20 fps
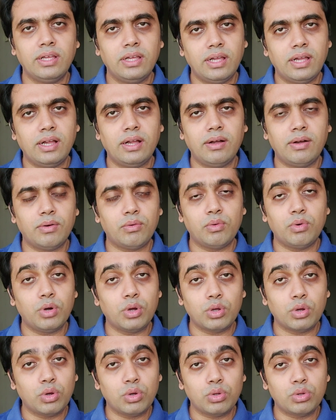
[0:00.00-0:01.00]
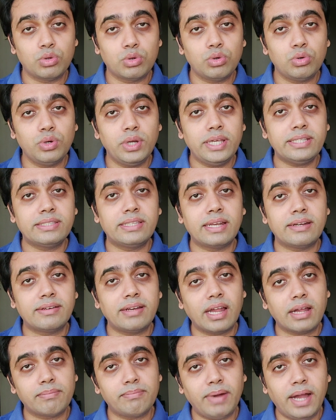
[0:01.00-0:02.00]
through which the
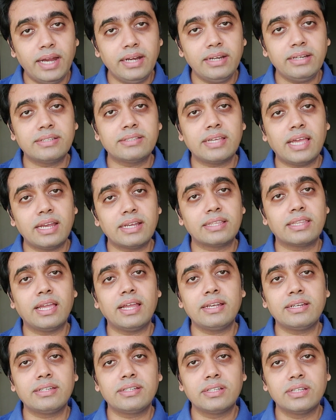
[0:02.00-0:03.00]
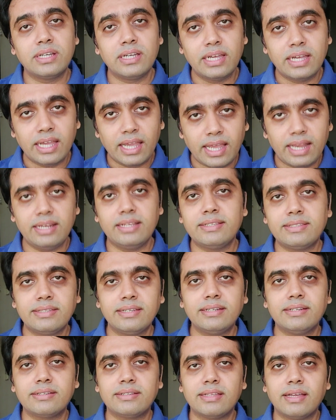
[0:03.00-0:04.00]
drug binds and that
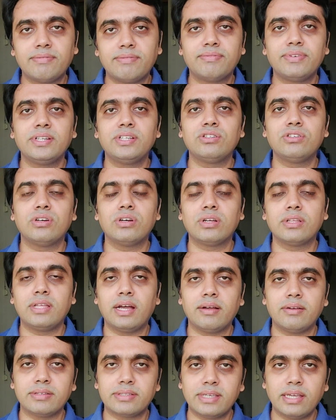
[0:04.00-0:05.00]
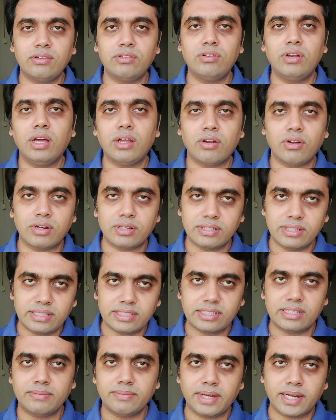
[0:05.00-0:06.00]
elicit the cellular or
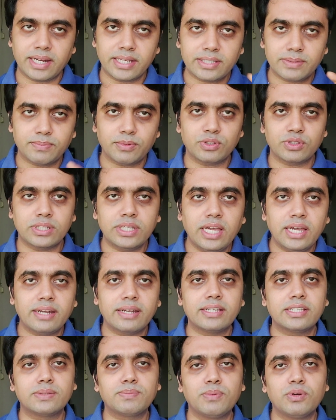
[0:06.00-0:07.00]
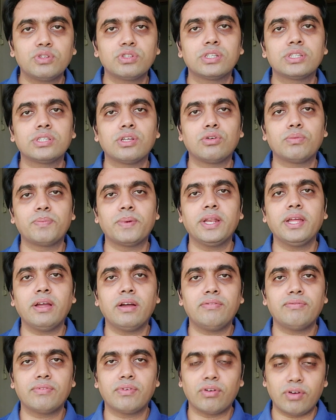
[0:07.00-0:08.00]
systemic response. Here response is the opening
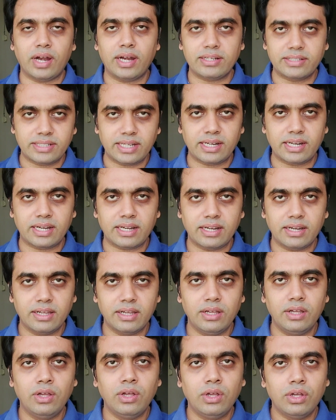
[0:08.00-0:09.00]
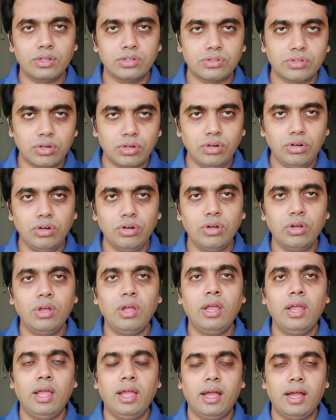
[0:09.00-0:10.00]
of chloride channel. So
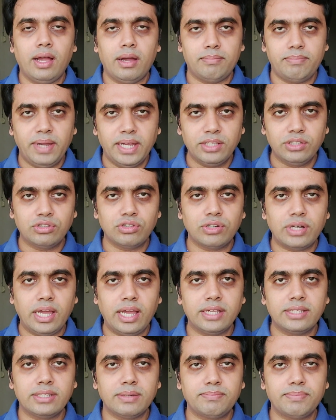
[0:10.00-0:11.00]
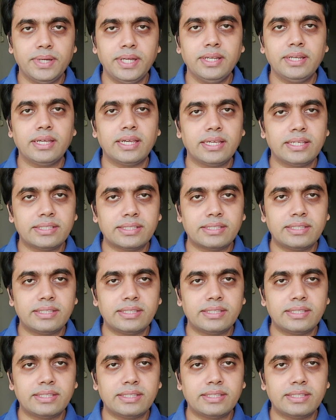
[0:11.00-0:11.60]
benzodiazepine is